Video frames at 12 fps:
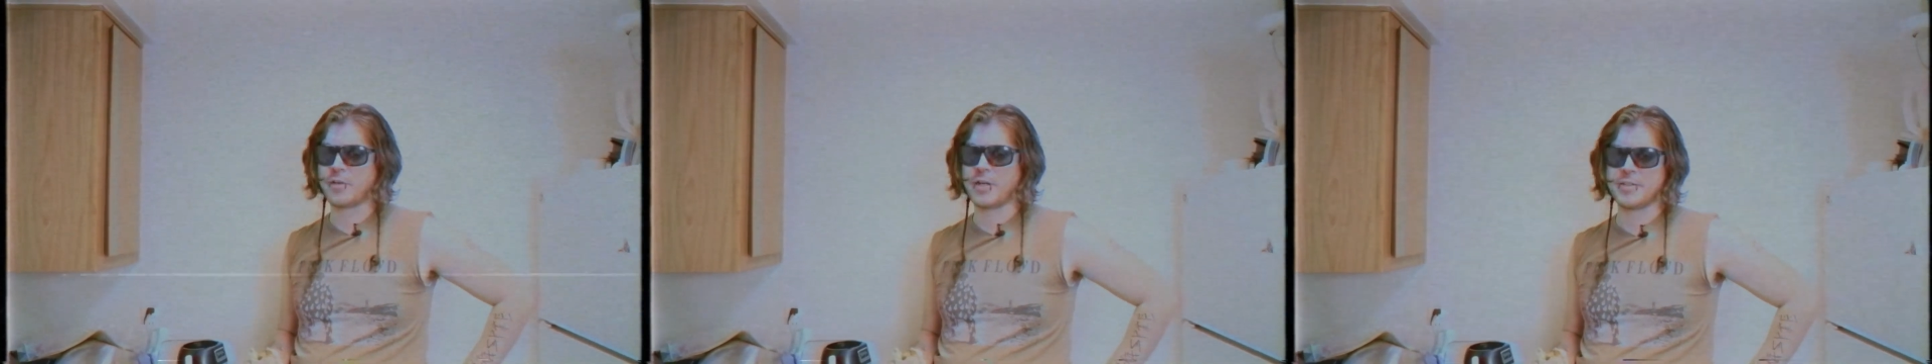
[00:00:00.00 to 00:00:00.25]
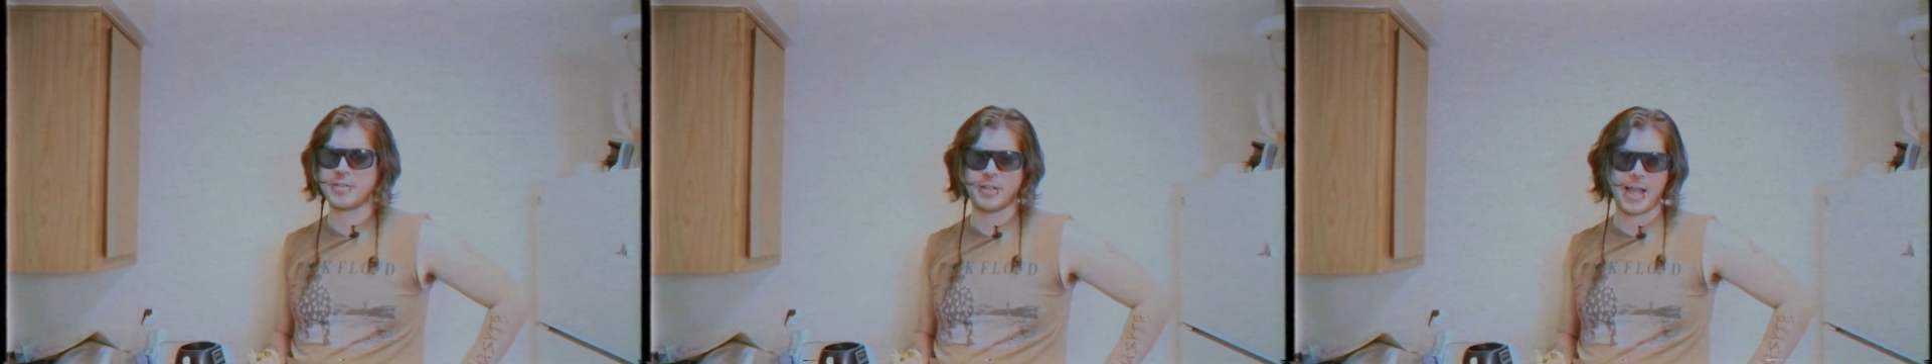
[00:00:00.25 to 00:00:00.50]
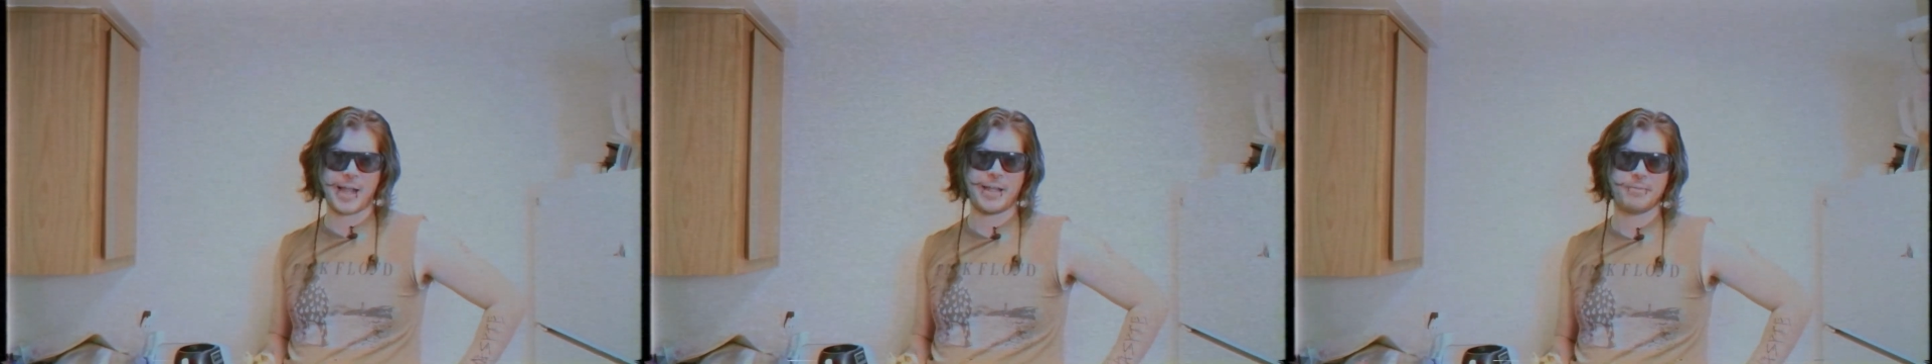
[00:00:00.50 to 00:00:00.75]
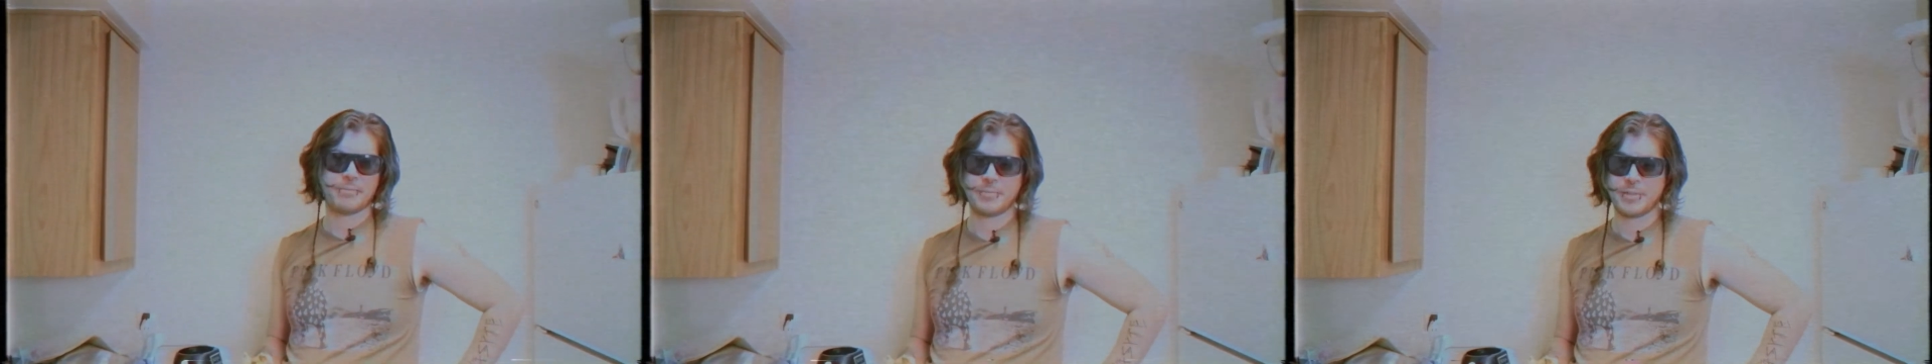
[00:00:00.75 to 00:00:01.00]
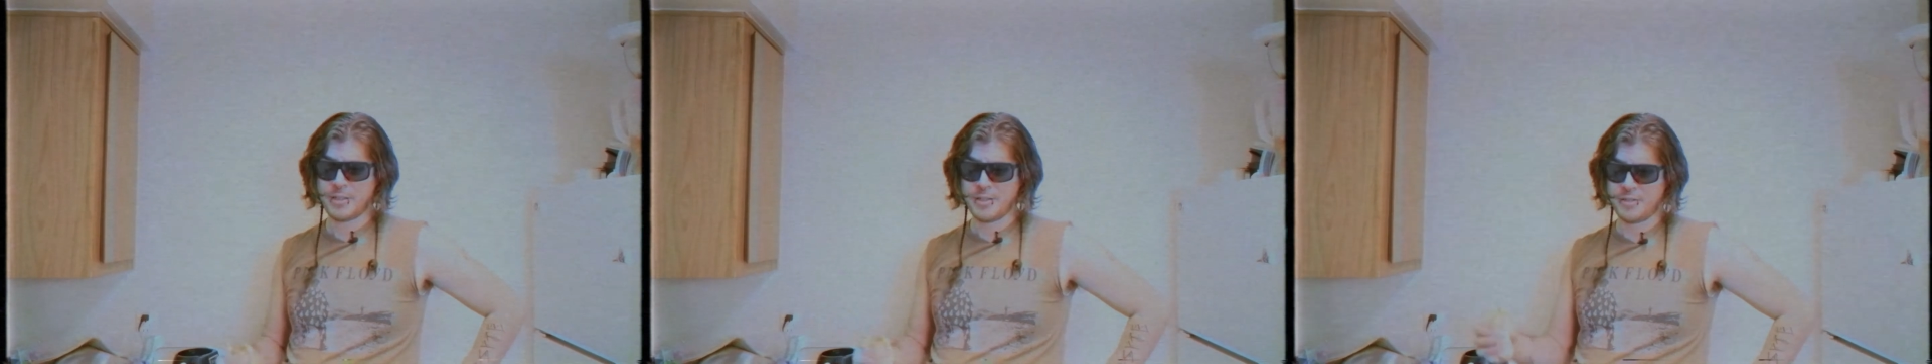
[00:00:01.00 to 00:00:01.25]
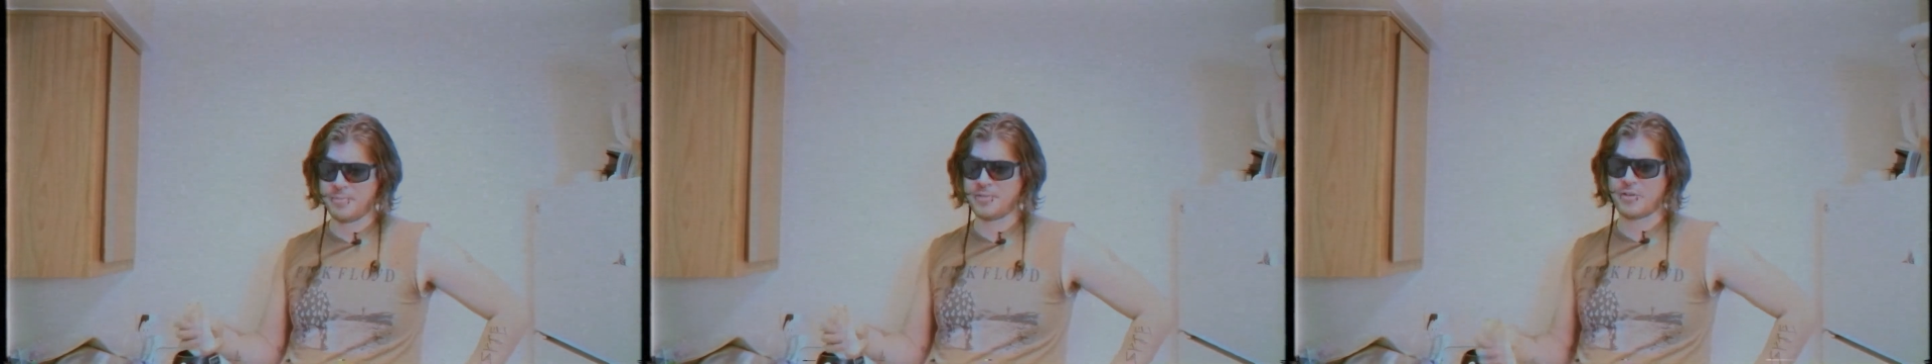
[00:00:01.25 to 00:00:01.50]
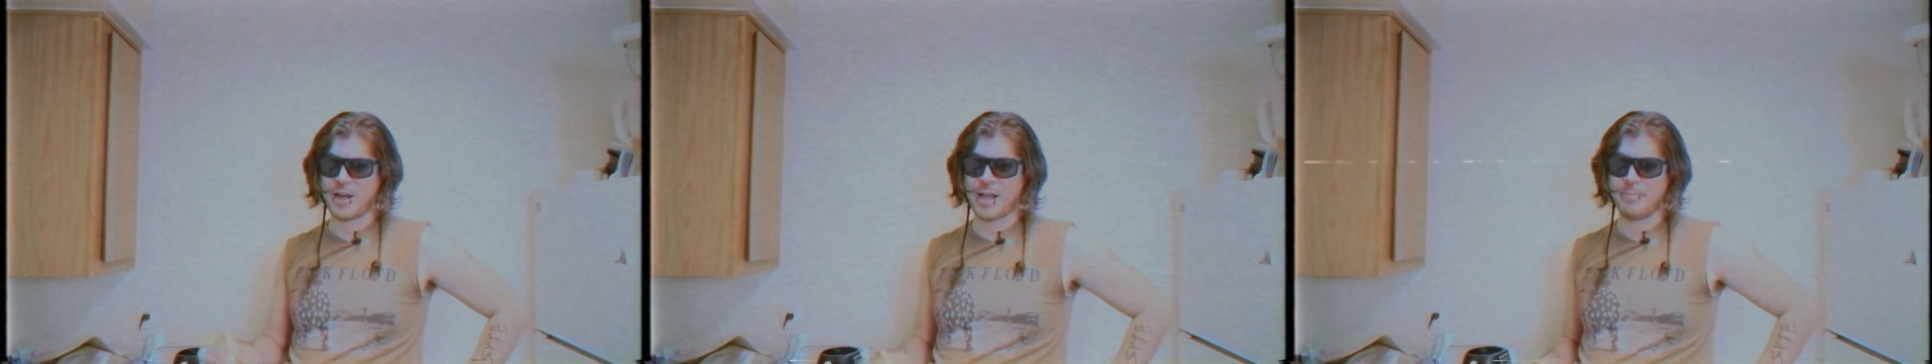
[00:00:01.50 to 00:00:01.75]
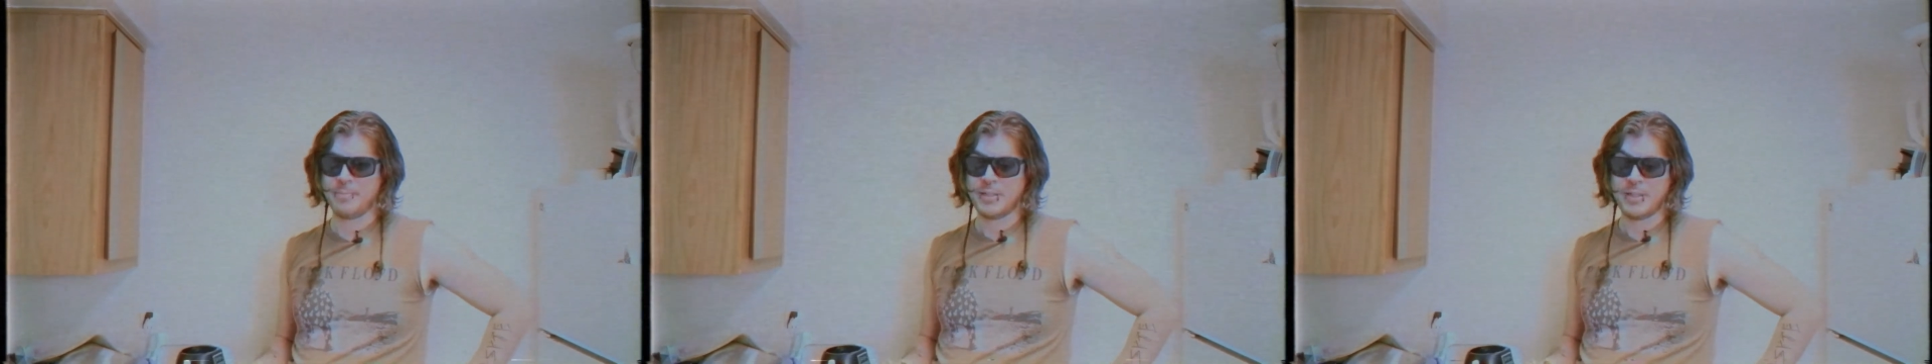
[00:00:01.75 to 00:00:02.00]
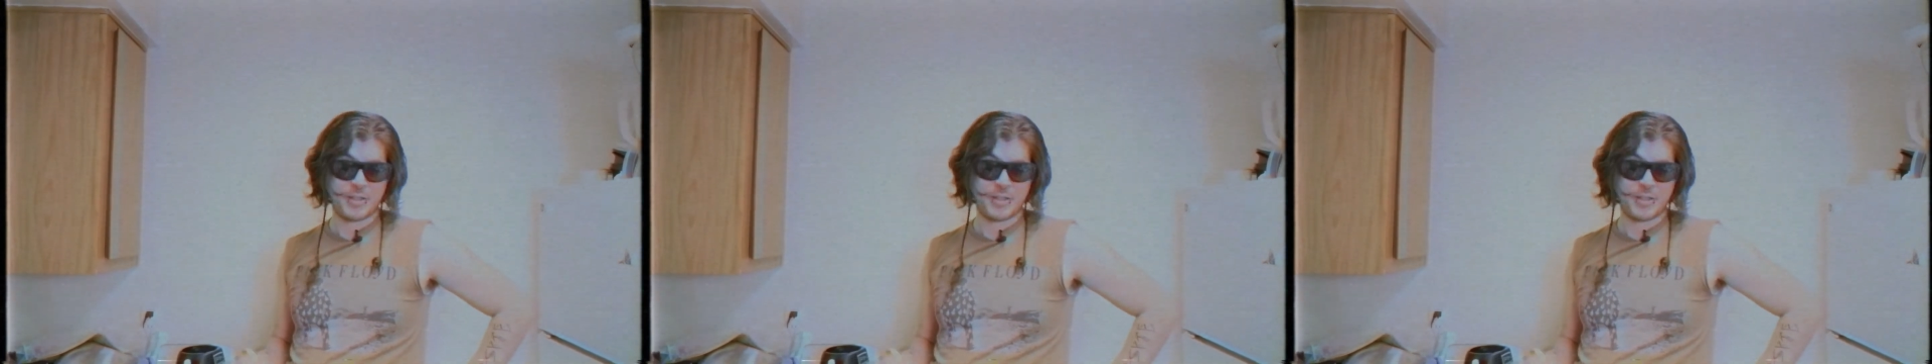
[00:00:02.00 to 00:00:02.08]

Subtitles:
friends, like it, subscribe.